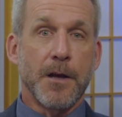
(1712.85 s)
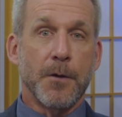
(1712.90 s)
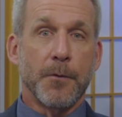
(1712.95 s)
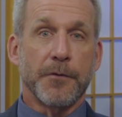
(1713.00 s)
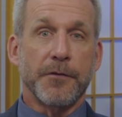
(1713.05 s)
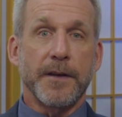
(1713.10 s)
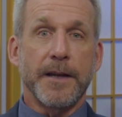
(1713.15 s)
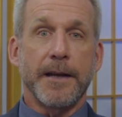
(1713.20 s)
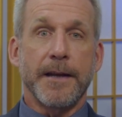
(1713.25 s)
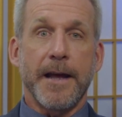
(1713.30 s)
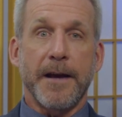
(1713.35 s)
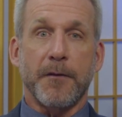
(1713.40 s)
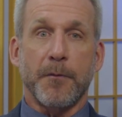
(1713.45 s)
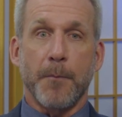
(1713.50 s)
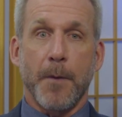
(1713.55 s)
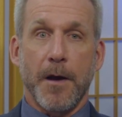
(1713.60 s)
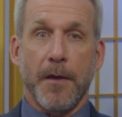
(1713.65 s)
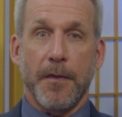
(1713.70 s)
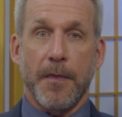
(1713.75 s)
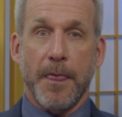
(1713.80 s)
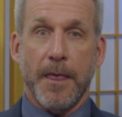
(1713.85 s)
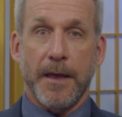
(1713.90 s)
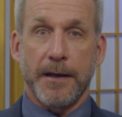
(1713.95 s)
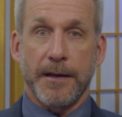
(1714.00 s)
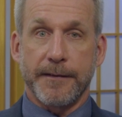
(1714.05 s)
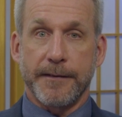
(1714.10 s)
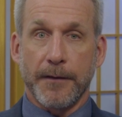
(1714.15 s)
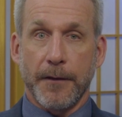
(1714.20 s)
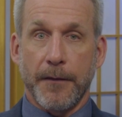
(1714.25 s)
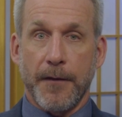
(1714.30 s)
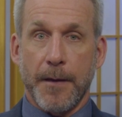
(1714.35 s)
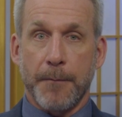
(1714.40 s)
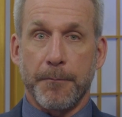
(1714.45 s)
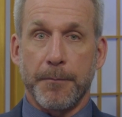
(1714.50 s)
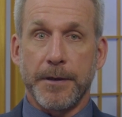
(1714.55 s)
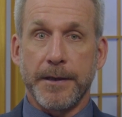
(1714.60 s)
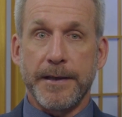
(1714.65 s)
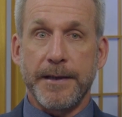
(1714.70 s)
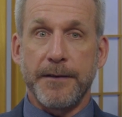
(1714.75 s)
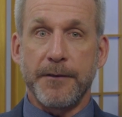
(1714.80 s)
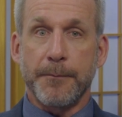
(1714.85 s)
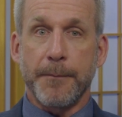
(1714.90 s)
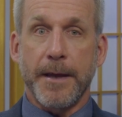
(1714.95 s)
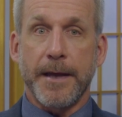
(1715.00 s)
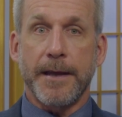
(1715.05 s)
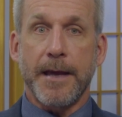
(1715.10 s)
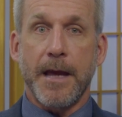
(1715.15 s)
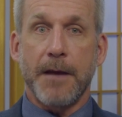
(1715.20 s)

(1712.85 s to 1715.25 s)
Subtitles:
We'll see you next month, and until then, please make